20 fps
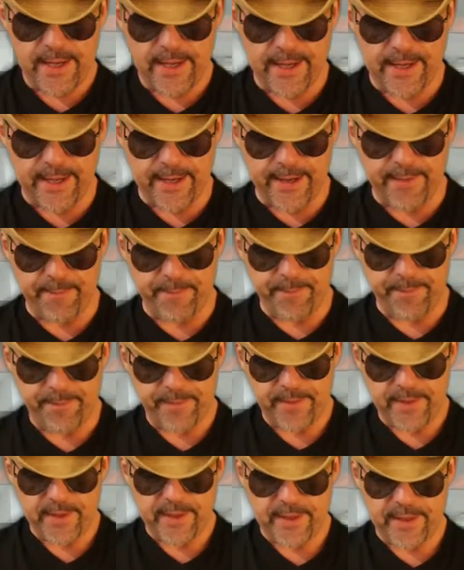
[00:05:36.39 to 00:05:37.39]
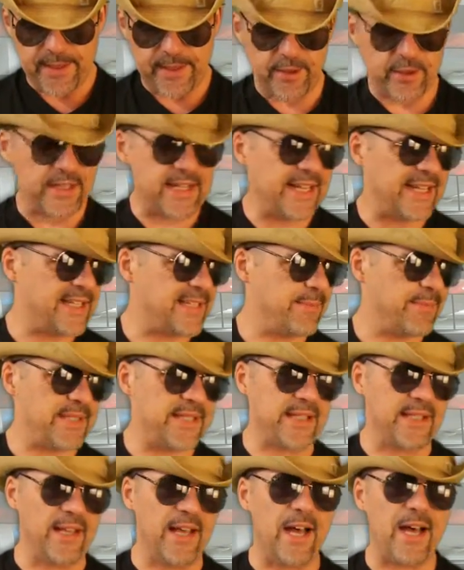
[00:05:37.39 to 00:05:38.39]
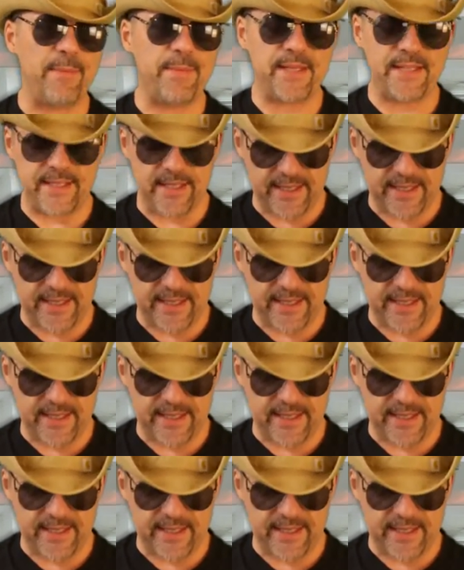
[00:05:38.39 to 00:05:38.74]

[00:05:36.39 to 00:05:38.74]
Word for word: Um, and you can get some salamis